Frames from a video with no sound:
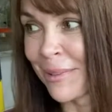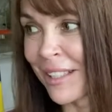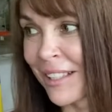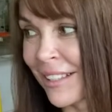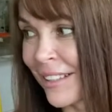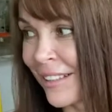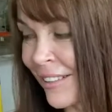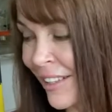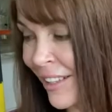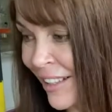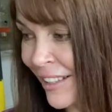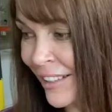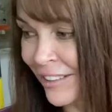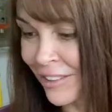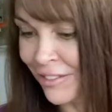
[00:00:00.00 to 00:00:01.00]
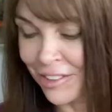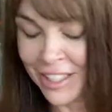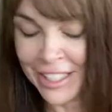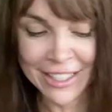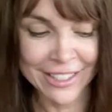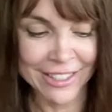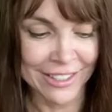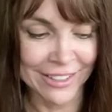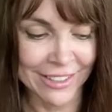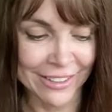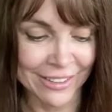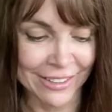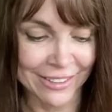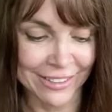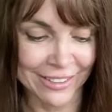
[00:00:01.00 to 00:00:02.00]
but we can rephrase
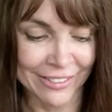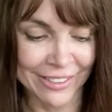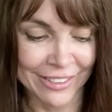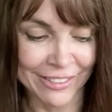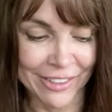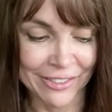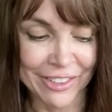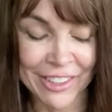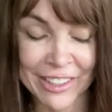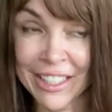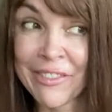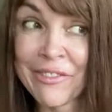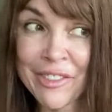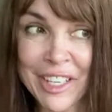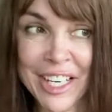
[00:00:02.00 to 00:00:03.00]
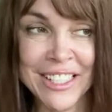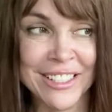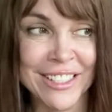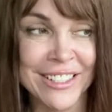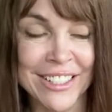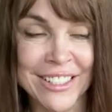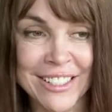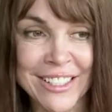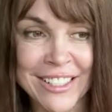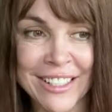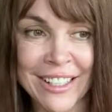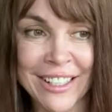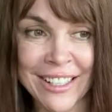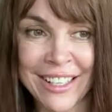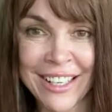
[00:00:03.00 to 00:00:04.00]
it and
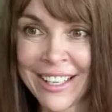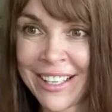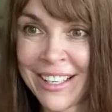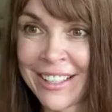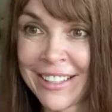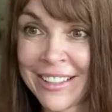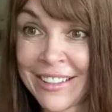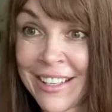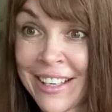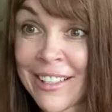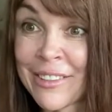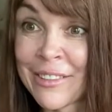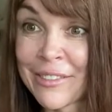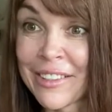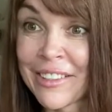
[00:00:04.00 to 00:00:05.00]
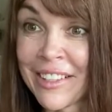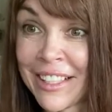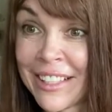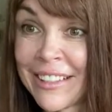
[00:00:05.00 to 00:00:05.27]
say at the end of the